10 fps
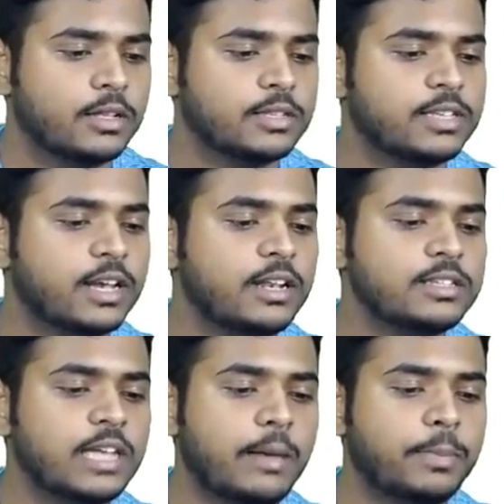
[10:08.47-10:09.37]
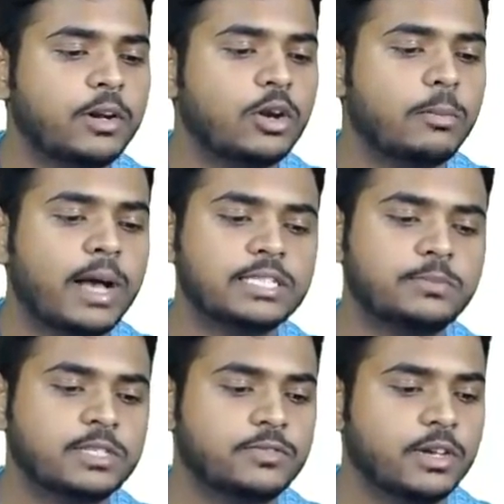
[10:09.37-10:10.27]
The second is the apparent or mass
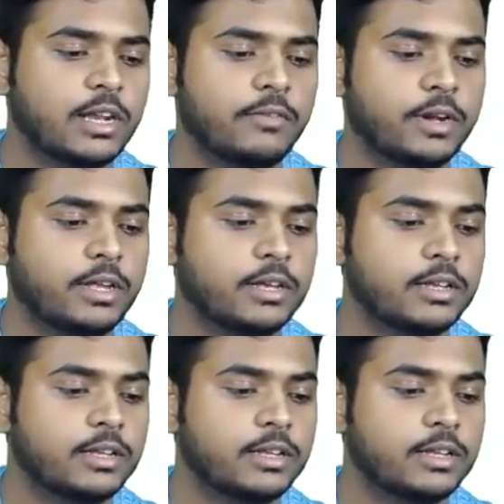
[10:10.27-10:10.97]
specific gravity.